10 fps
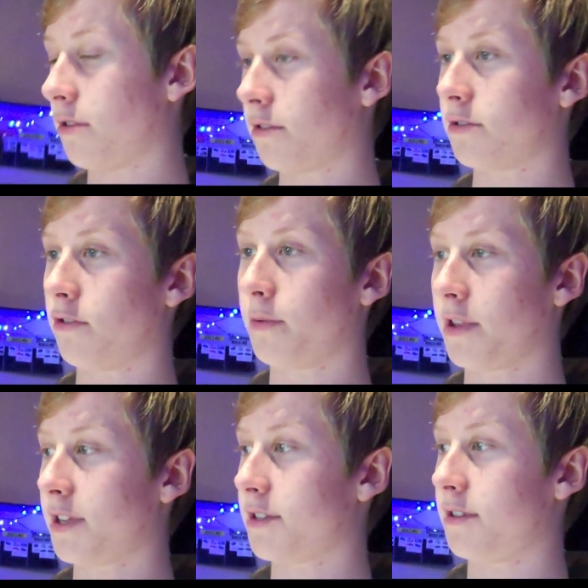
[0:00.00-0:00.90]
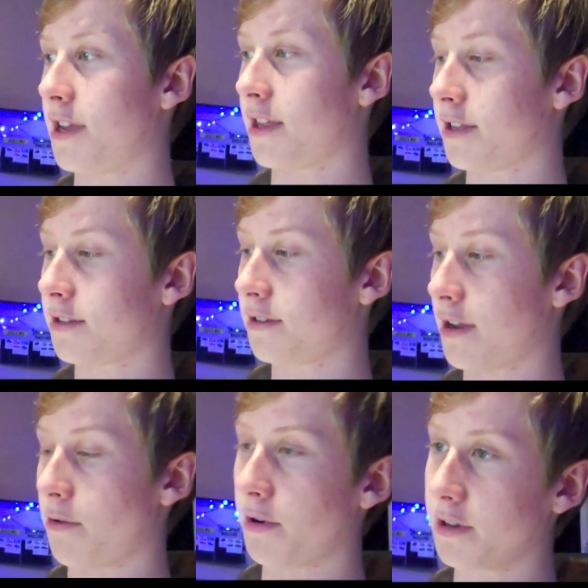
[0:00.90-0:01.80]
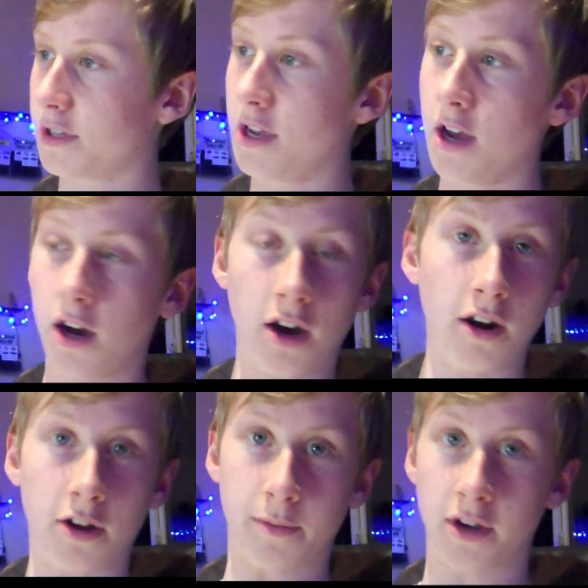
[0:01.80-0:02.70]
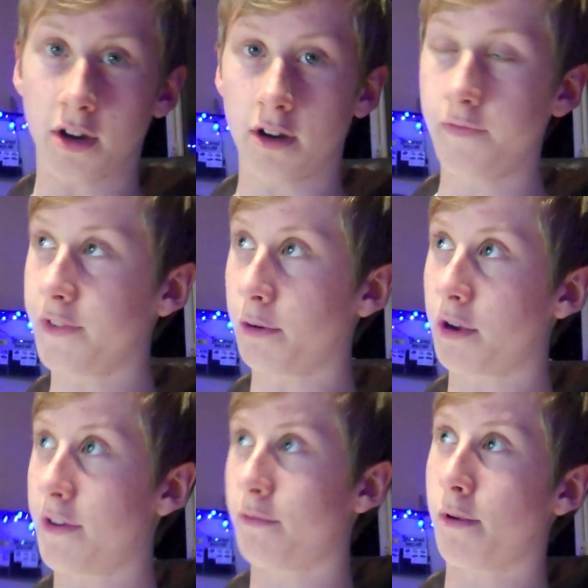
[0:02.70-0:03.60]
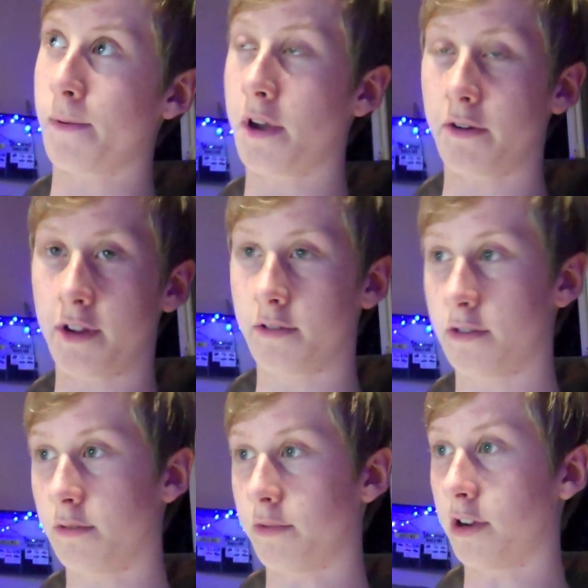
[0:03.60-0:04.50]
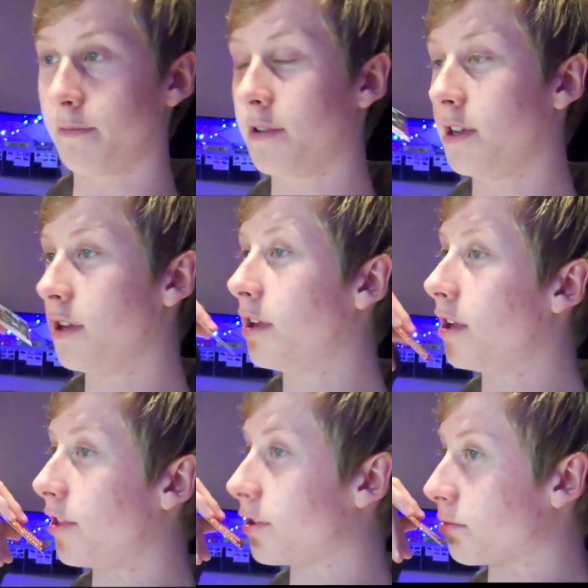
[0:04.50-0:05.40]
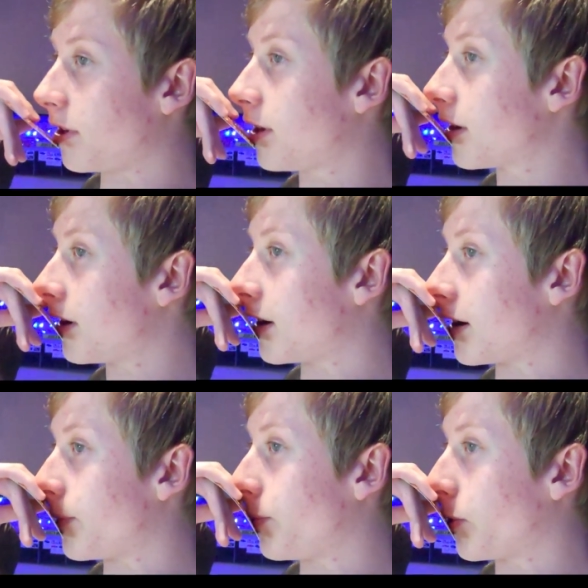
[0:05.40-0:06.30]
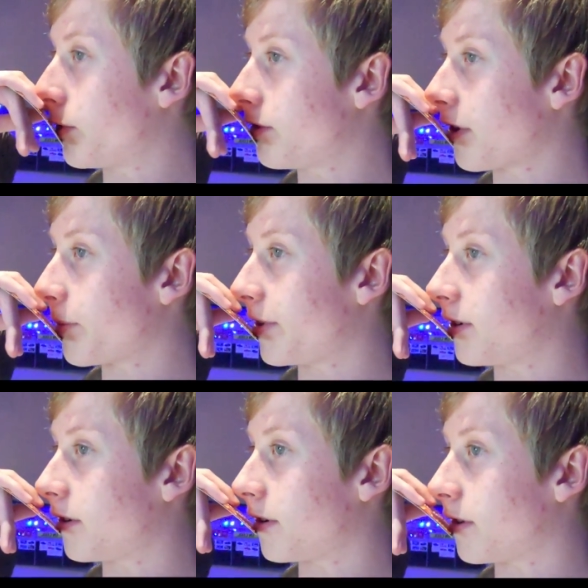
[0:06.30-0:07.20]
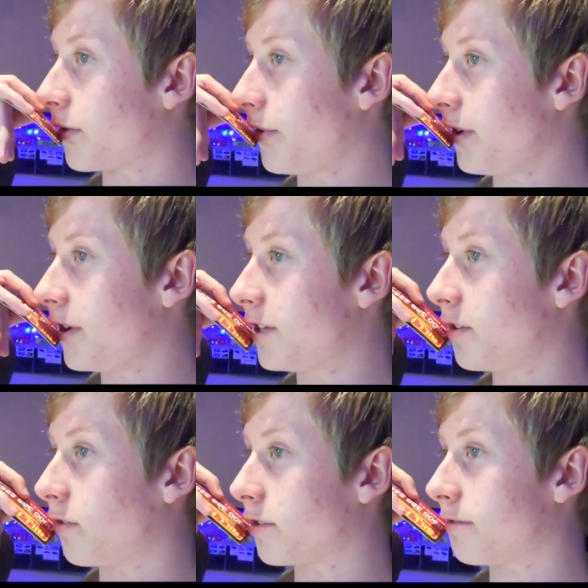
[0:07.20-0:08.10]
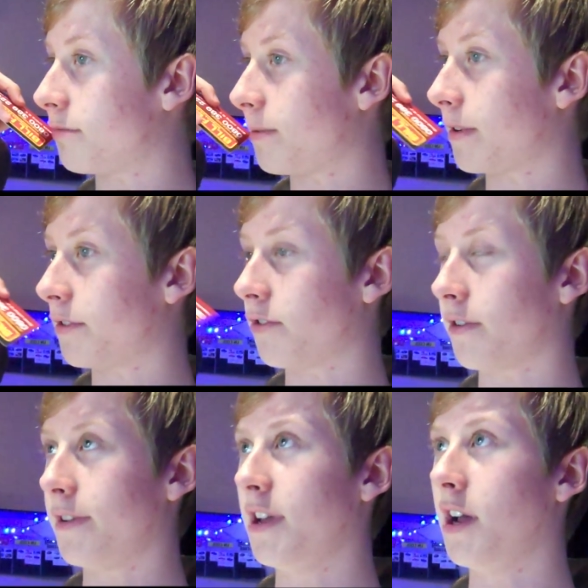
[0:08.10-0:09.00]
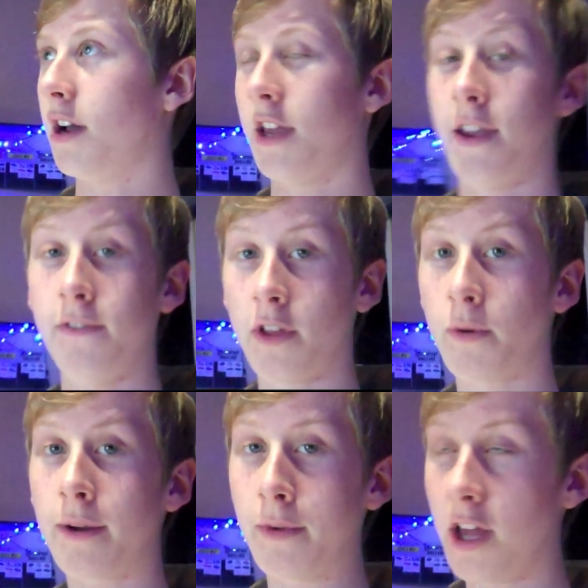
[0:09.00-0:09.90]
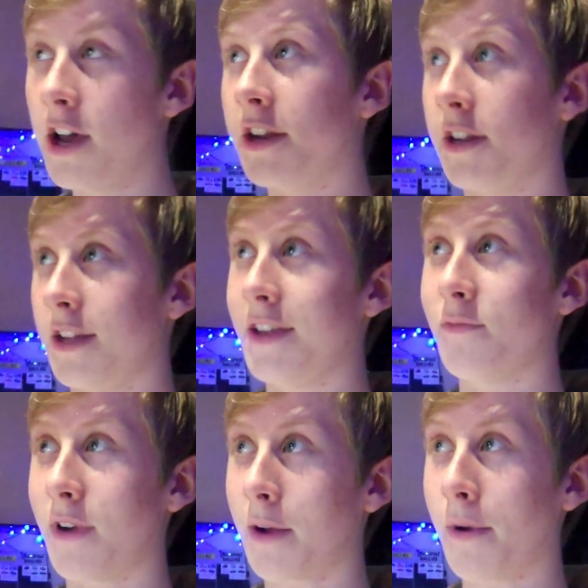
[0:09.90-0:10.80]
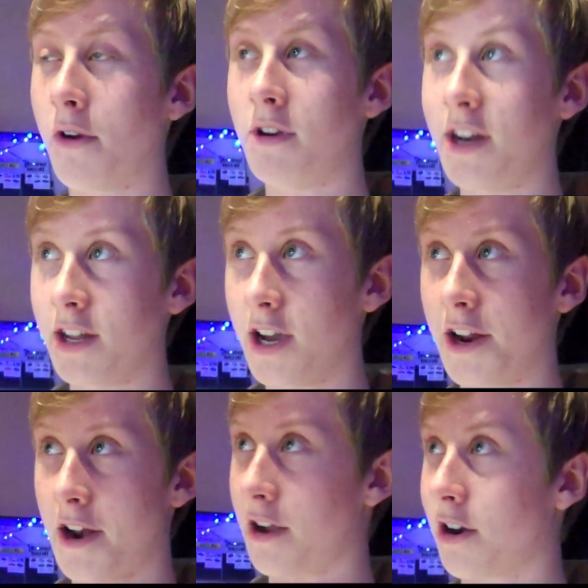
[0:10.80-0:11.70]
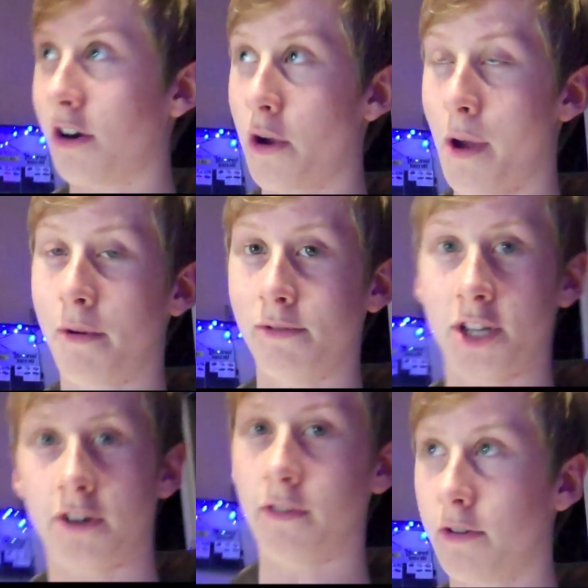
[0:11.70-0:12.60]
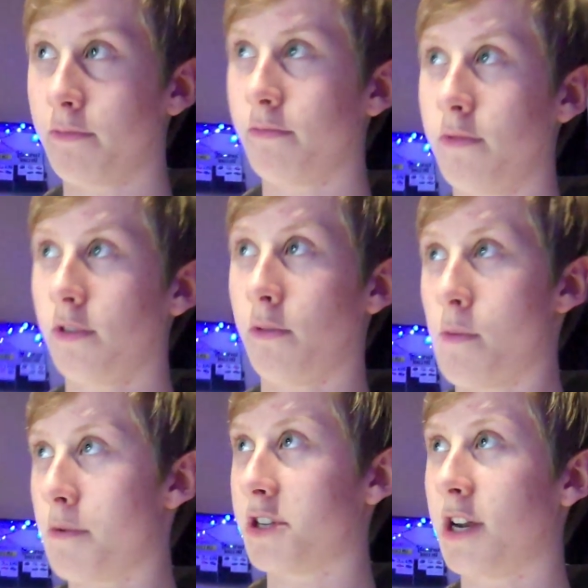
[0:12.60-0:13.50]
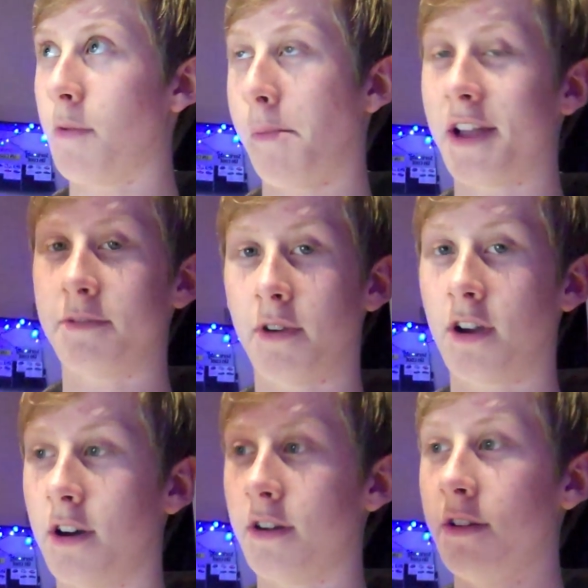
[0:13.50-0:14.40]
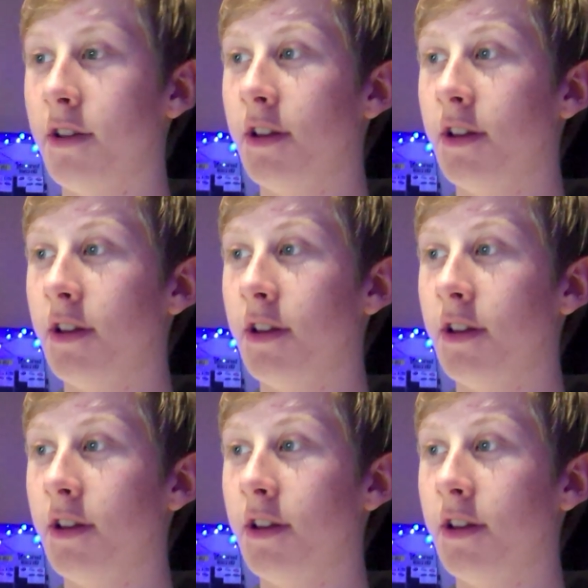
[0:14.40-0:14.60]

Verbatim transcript: long story, but that's how it works. I like my car. I'm gonna have a proper go in it sometime this week. Would you recommend? Is it awesome to be able to drive? Even though when I'm learning, even when I'm only learning, and I can't go by myself. Like we're chilling with my mates in my car.